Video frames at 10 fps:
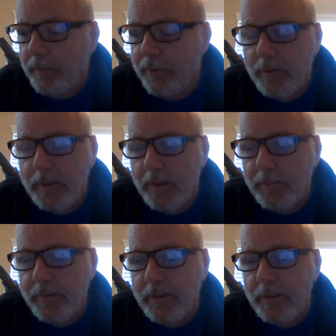pulled up
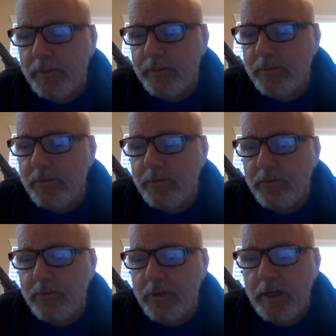is
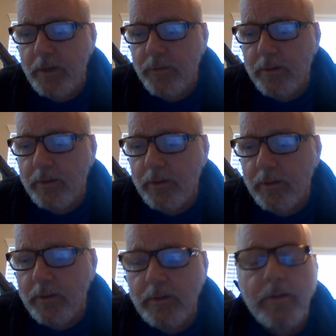January
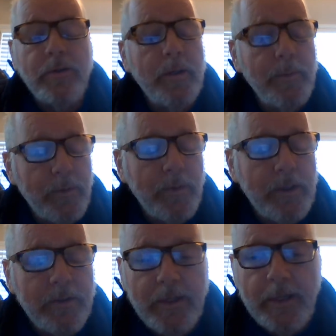or December
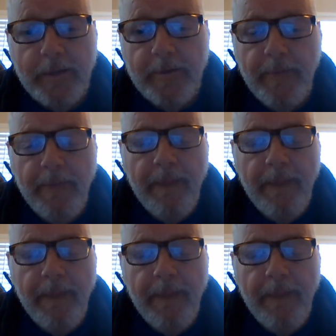22nd.